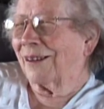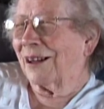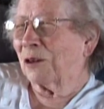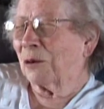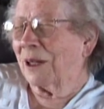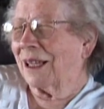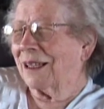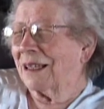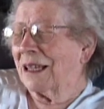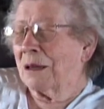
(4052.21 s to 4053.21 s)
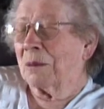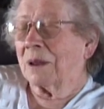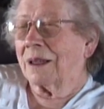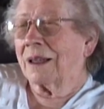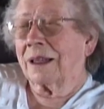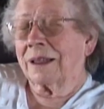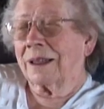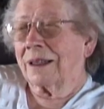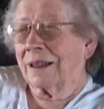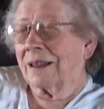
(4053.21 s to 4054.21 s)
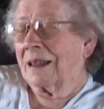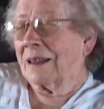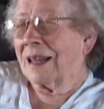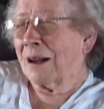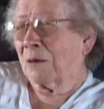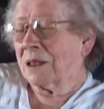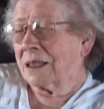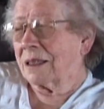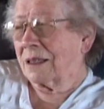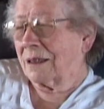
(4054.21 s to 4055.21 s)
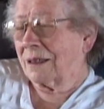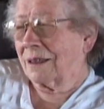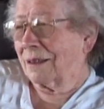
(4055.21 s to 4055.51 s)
ground wheat. But that was